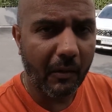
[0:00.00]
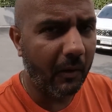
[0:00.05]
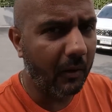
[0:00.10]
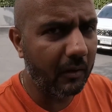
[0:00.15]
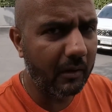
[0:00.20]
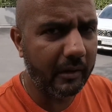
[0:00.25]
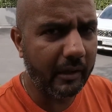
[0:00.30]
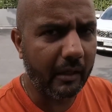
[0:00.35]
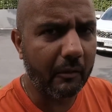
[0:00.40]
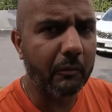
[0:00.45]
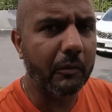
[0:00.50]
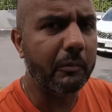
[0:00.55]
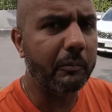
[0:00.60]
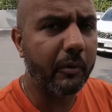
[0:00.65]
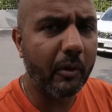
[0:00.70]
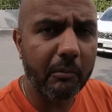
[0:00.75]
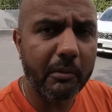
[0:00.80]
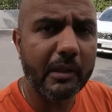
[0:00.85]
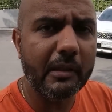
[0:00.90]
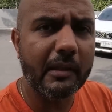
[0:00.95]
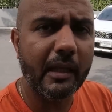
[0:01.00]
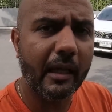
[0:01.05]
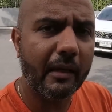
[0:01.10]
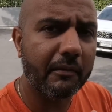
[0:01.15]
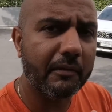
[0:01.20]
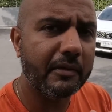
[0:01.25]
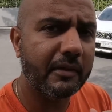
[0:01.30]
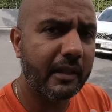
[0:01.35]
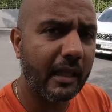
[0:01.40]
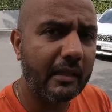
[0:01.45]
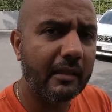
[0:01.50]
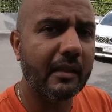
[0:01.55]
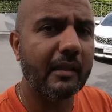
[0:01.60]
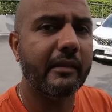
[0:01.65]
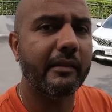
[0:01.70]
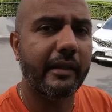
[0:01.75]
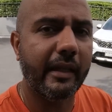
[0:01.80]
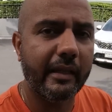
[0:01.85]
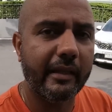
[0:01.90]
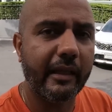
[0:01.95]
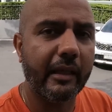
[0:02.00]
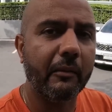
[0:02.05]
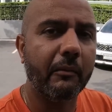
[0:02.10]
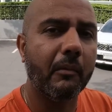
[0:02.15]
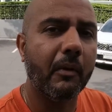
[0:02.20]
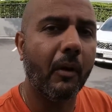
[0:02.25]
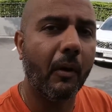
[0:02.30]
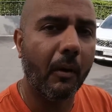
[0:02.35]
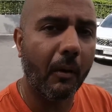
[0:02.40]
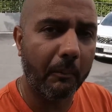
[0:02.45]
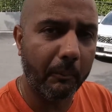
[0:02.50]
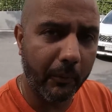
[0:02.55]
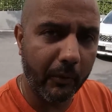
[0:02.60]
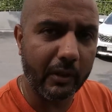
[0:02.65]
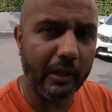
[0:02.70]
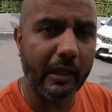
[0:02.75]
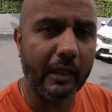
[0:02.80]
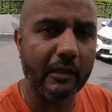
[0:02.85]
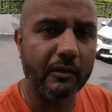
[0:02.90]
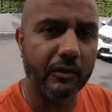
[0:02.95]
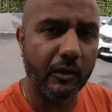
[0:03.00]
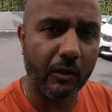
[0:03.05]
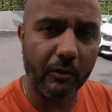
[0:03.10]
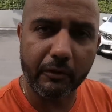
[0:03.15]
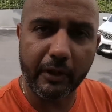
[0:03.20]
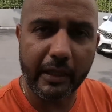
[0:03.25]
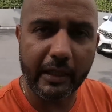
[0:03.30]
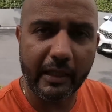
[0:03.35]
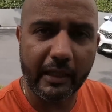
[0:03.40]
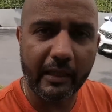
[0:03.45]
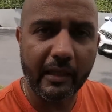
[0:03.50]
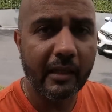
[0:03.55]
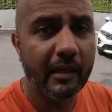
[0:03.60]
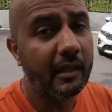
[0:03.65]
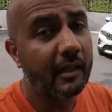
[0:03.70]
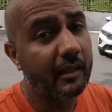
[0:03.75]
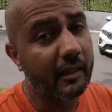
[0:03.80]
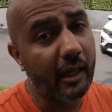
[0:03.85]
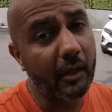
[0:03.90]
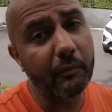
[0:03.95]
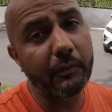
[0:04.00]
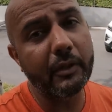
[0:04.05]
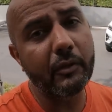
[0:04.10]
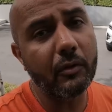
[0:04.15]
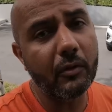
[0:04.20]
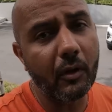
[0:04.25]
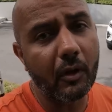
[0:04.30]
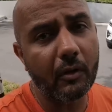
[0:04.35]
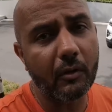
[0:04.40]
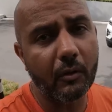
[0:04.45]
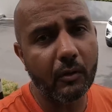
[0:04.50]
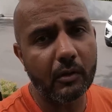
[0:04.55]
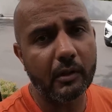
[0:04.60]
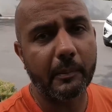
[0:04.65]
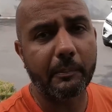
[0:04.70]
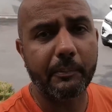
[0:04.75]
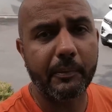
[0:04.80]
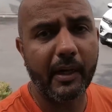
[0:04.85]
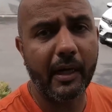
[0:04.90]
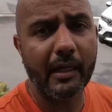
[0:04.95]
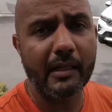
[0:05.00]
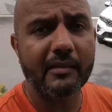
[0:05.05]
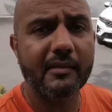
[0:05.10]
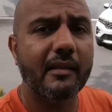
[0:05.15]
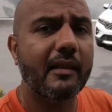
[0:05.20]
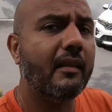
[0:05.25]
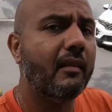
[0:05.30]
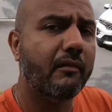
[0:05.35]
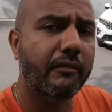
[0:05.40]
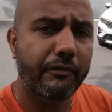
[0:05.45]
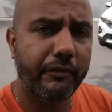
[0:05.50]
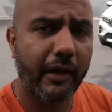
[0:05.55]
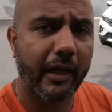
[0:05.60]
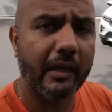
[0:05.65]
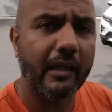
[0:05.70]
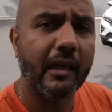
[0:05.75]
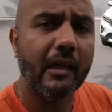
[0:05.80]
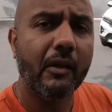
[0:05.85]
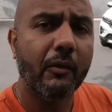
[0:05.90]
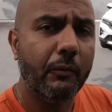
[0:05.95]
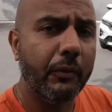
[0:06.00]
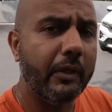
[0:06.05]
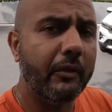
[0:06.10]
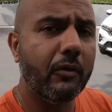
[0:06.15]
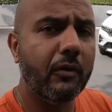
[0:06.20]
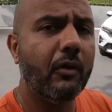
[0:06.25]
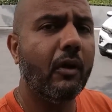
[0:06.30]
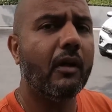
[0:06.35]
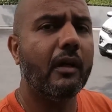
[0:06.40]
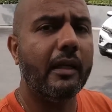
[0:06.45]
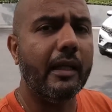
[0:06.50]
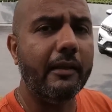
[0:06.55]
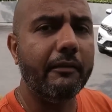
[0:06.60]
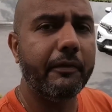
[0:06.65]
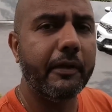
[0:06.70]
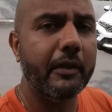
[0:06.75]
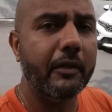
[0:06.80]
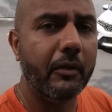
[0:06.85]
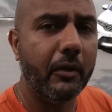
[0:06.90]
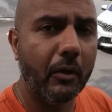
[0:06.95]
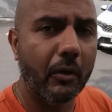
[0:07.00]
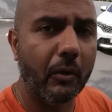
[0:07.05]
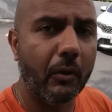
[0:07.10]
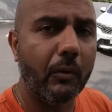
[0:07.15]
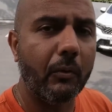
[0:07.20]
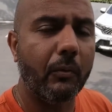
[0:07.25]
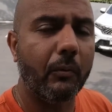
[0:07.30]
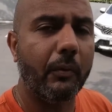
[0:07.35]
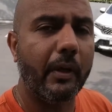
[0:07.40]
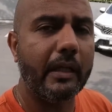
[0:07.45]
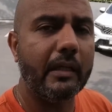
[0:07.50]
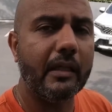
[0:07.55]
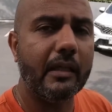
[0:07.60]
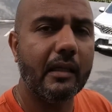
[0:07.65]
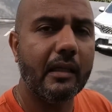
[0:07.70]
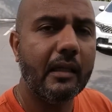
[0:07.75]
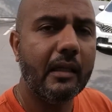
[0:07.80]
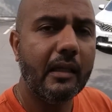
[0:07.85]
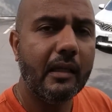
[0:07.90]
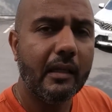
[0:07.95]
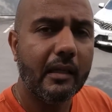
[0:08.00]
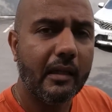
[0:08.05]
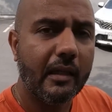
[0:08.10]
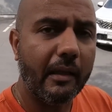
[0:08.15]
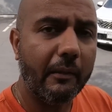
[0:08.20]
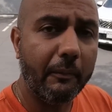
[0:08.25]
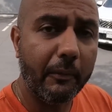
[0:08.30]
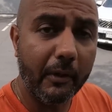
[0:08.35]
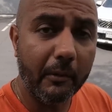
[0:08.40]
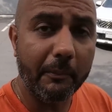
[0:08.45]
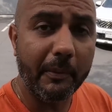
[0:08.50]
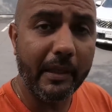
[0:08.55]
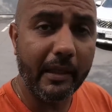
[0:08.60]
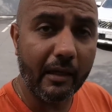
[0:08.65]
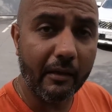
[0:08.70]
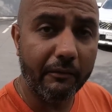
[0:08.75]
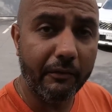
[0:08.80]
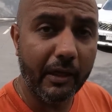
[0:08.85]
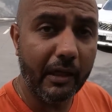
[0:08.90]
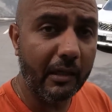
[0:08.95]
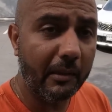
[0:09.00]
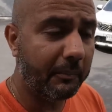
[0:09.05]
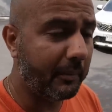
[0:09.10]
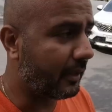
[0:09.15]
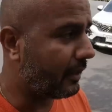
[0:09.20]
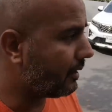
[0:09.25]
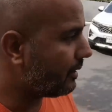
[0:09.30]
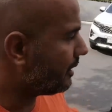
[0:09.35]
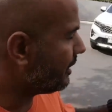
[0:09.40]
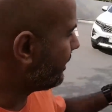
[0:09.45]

Honda would probably have started taking bookings already. Now, we do not know the price. In fact, we do not even know whether it will be available